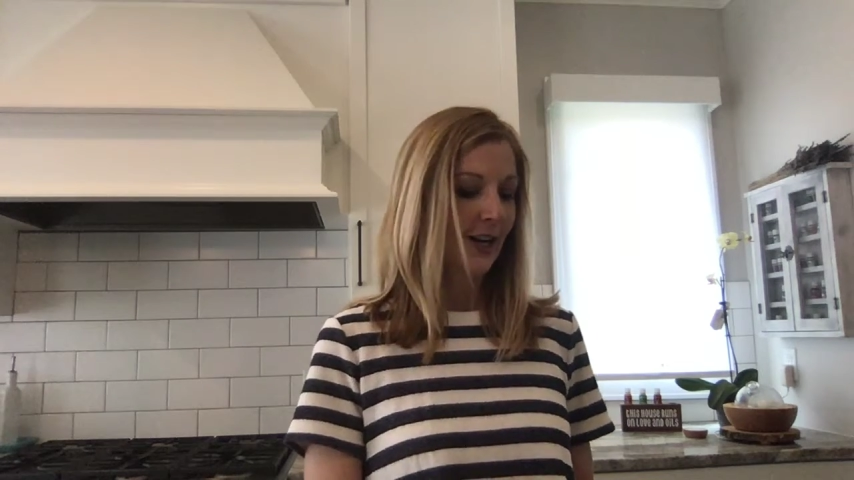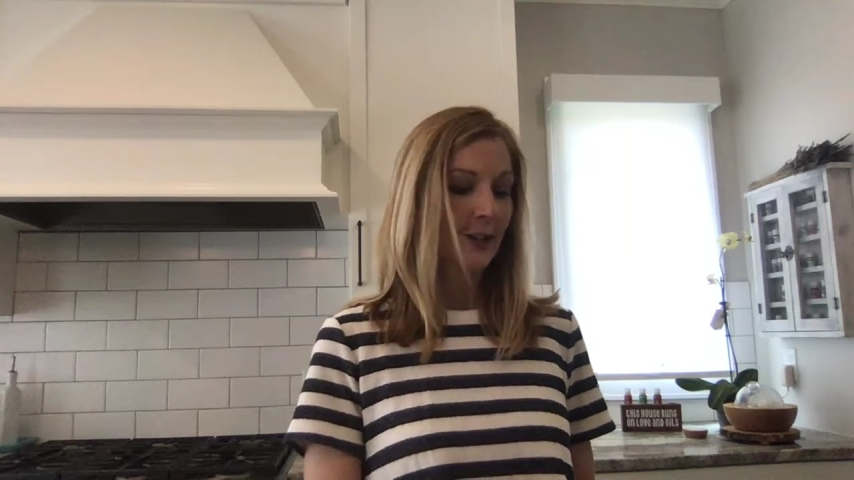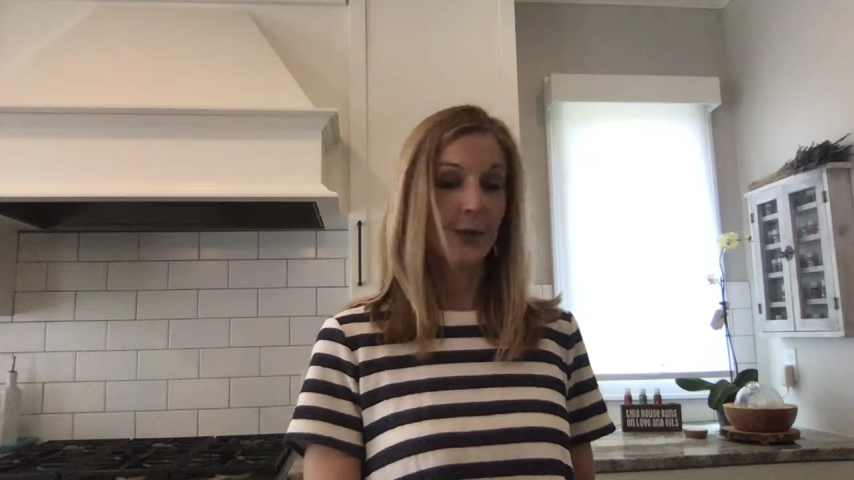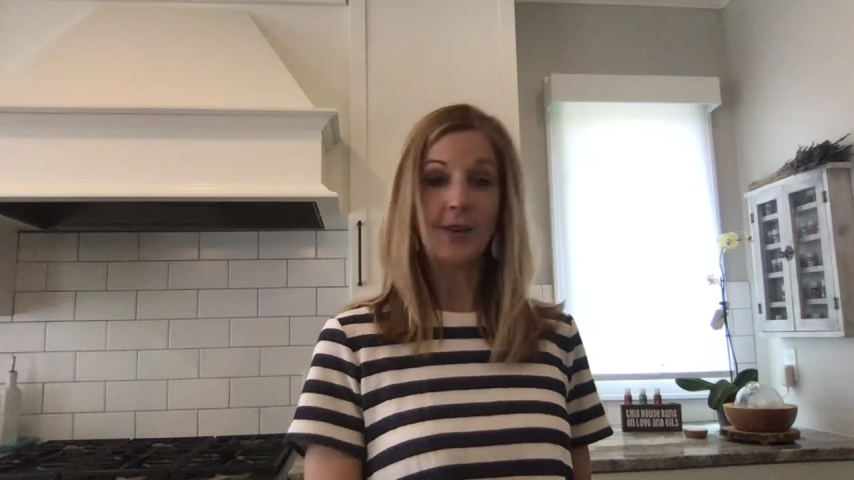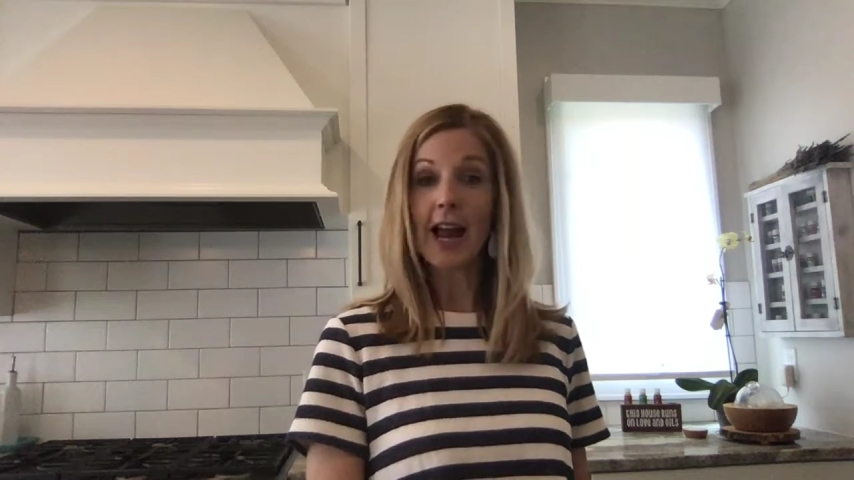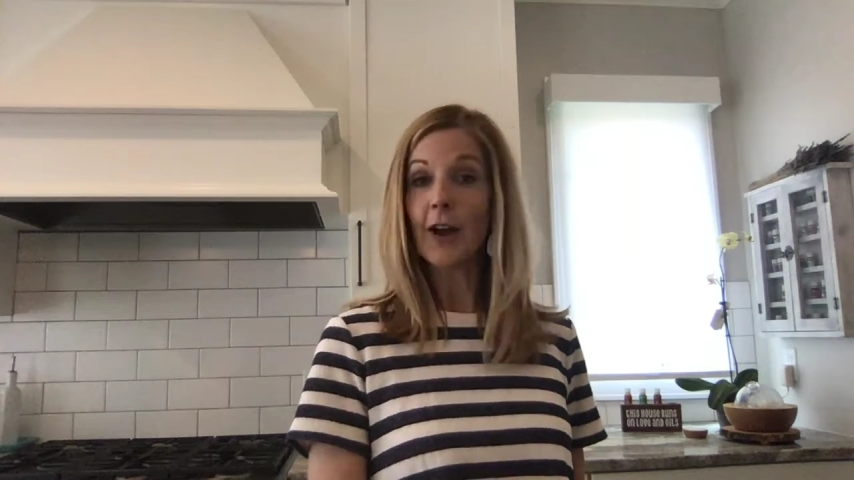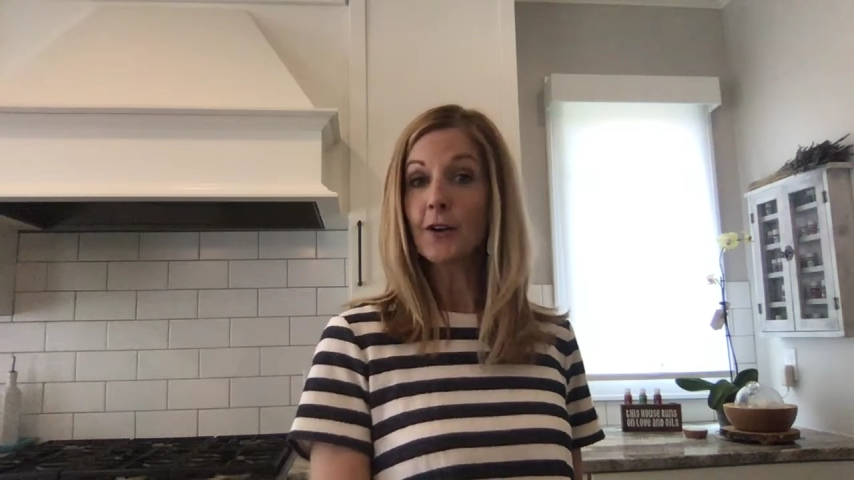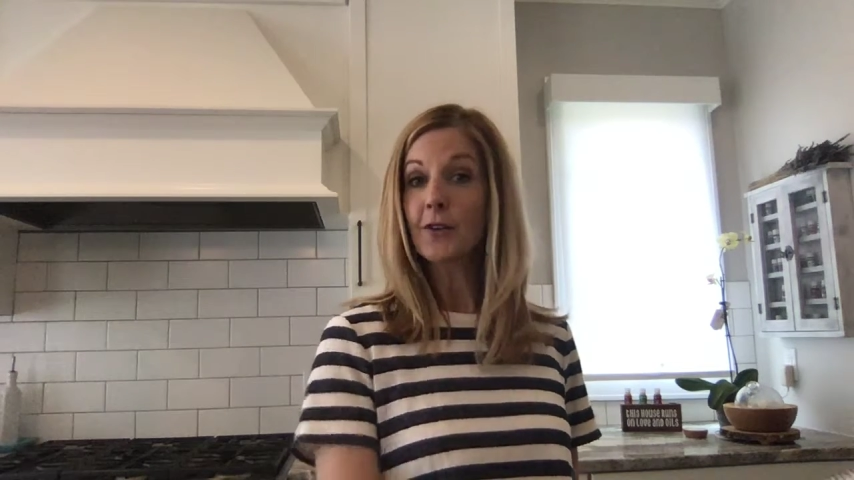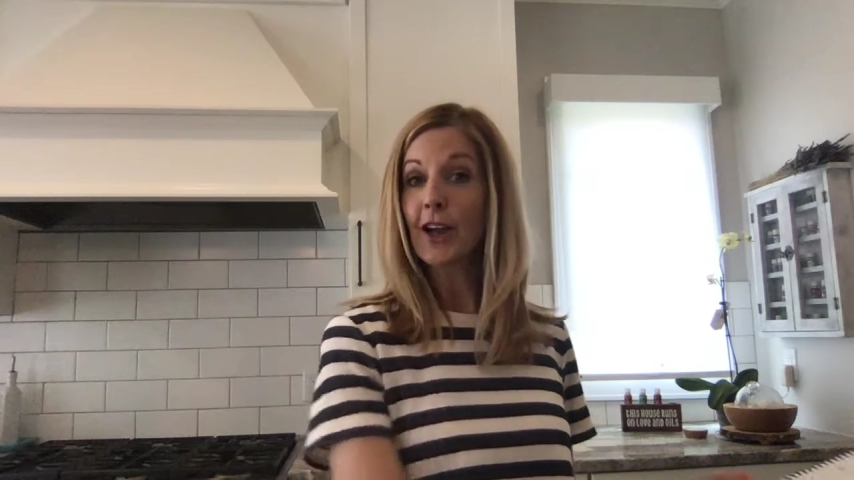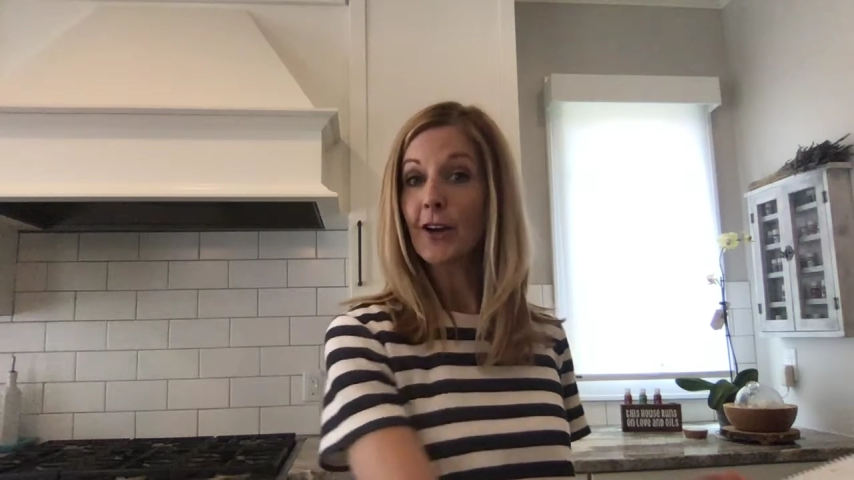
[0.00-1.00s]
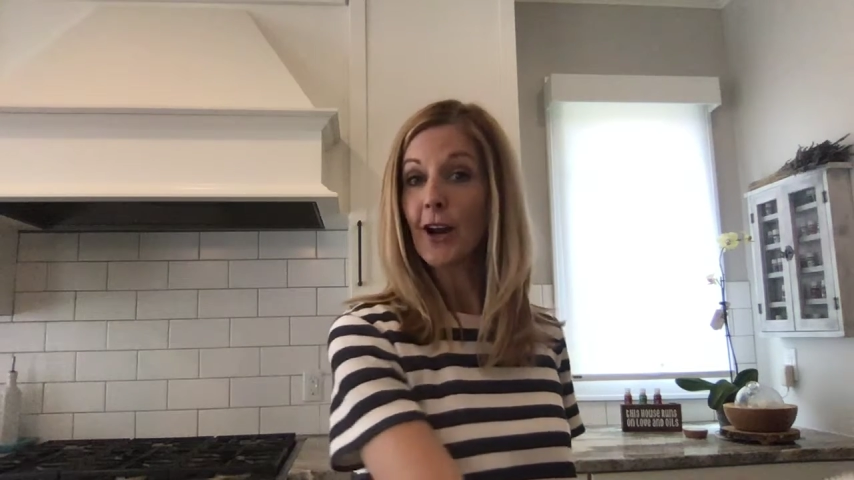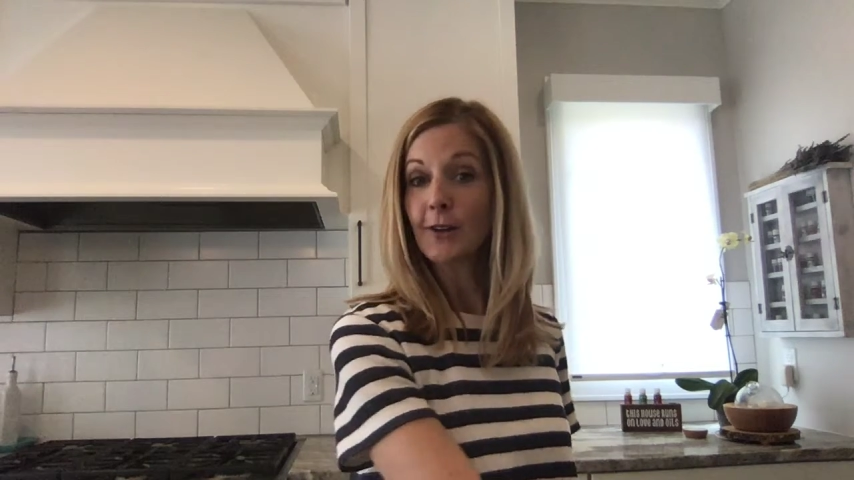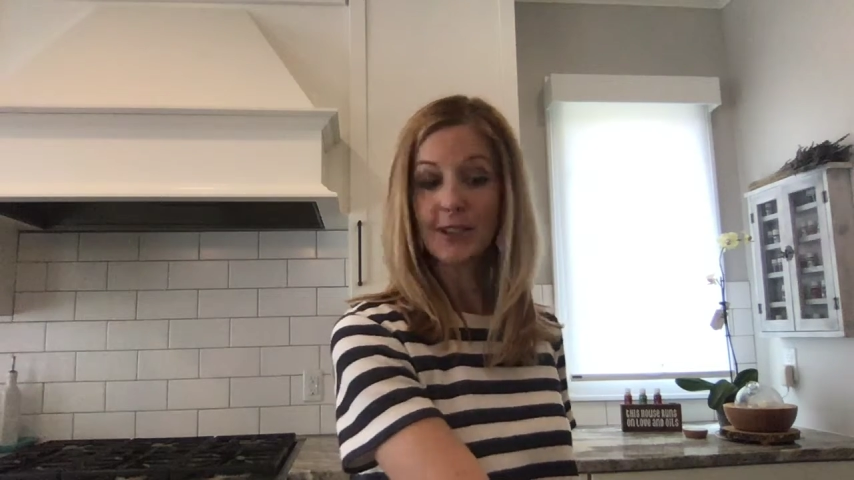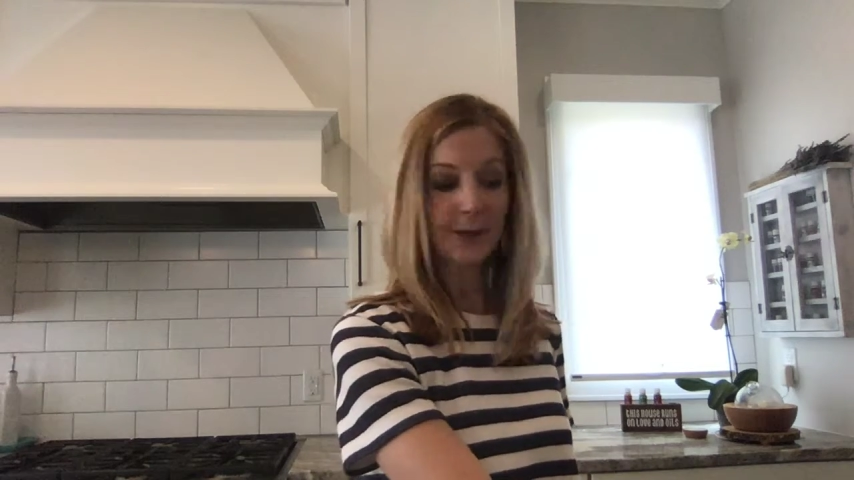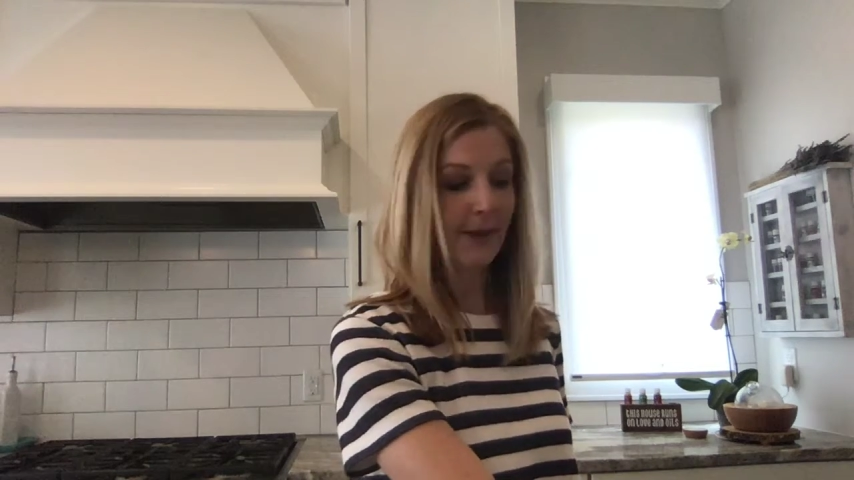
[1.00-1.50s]
So now you've got your
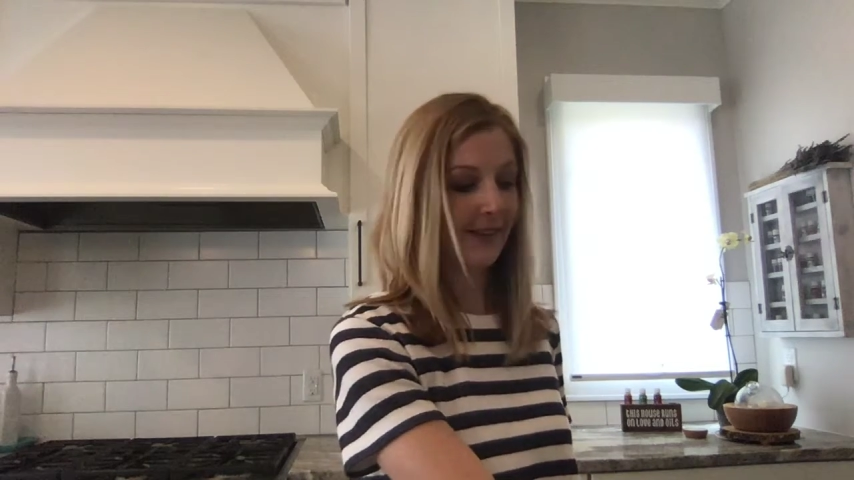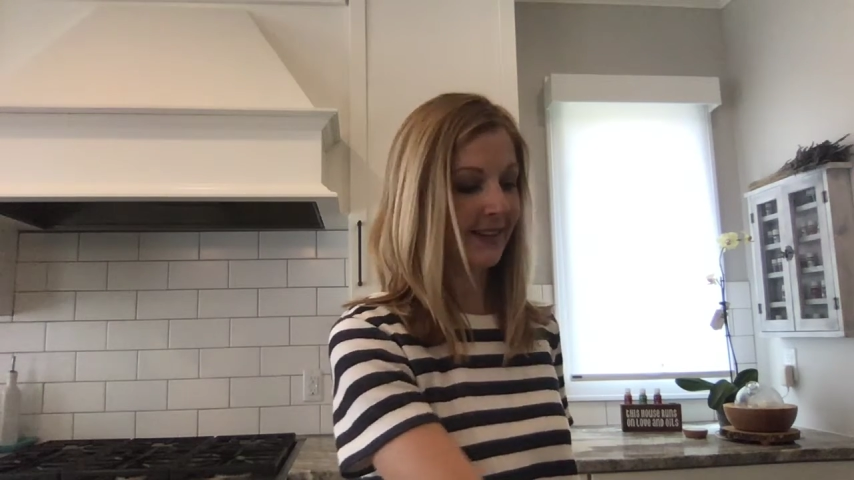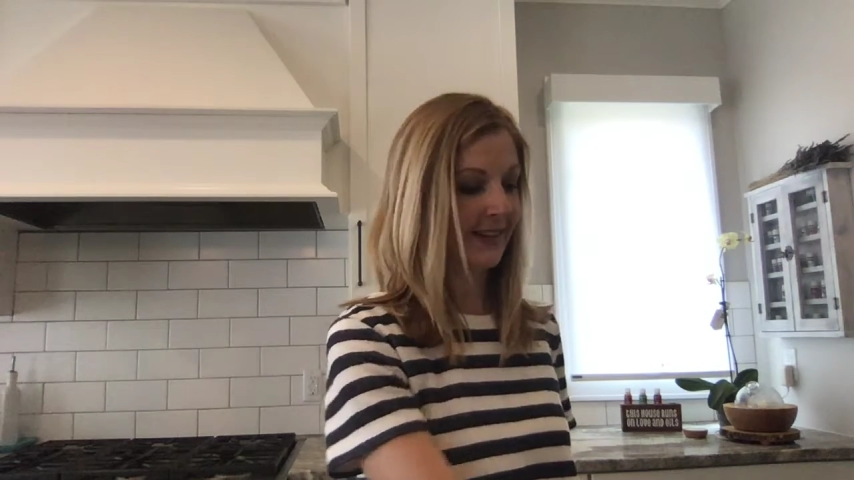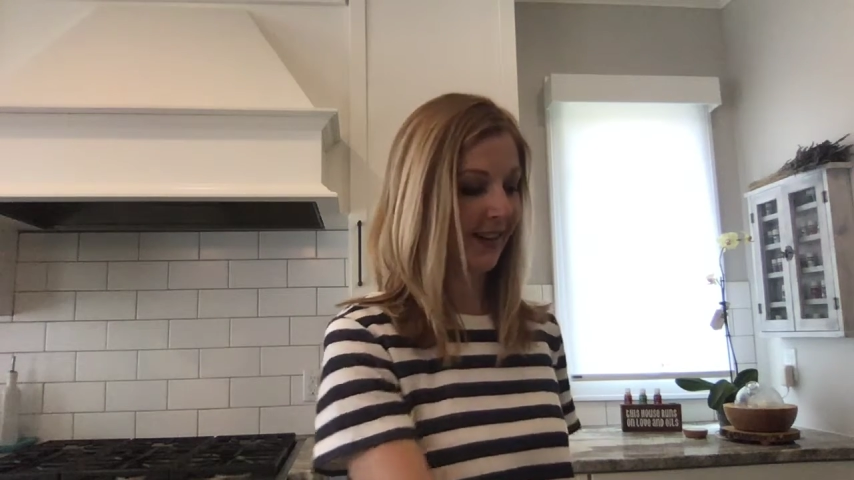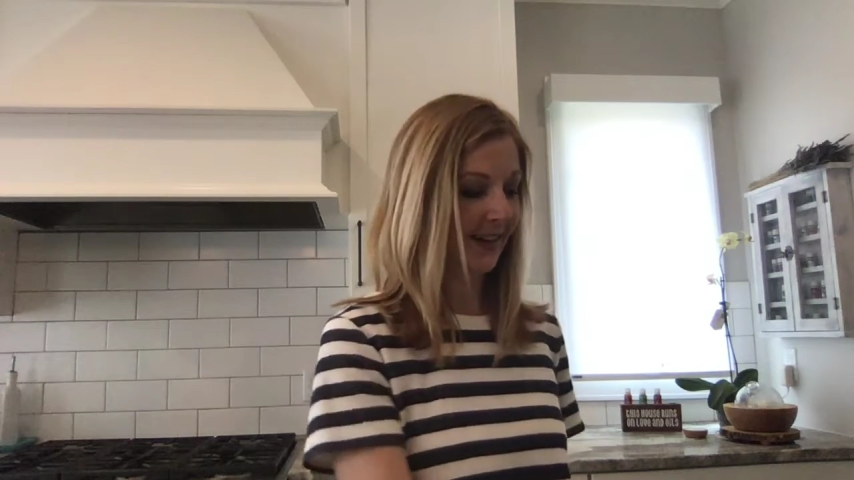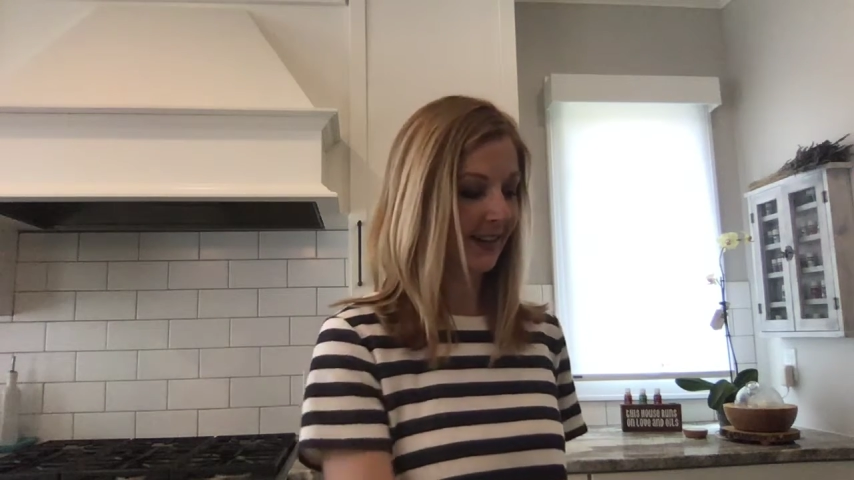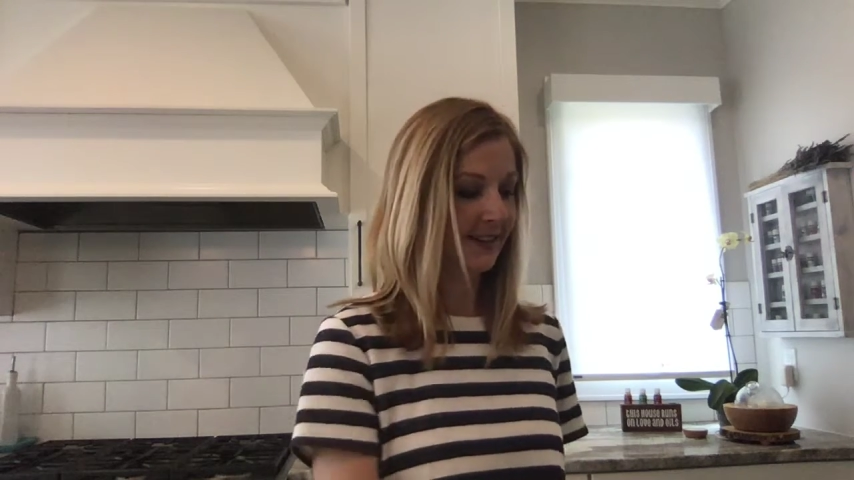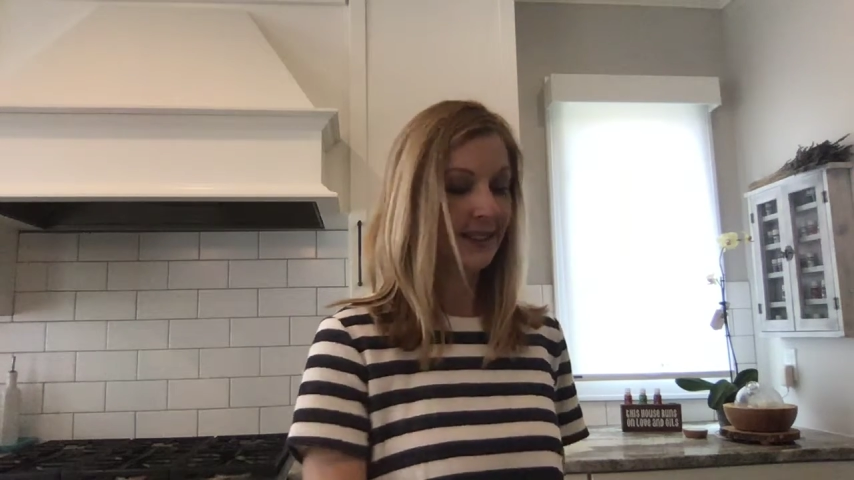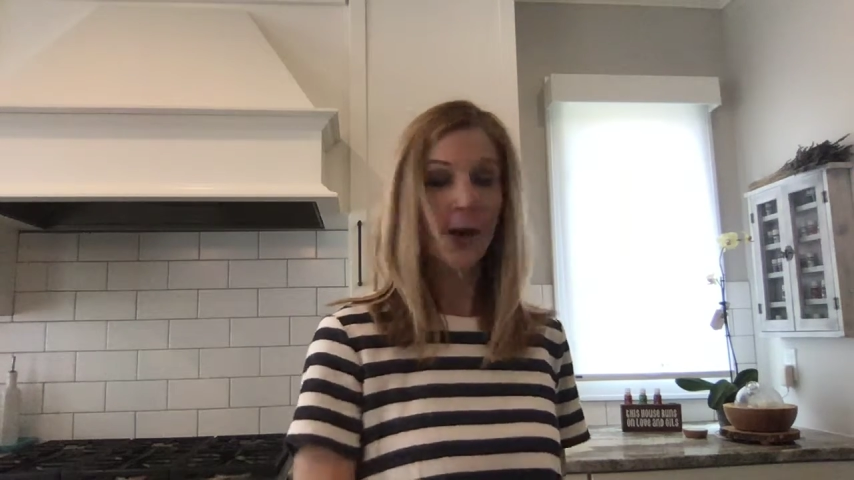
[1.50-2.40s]
house smelling nice.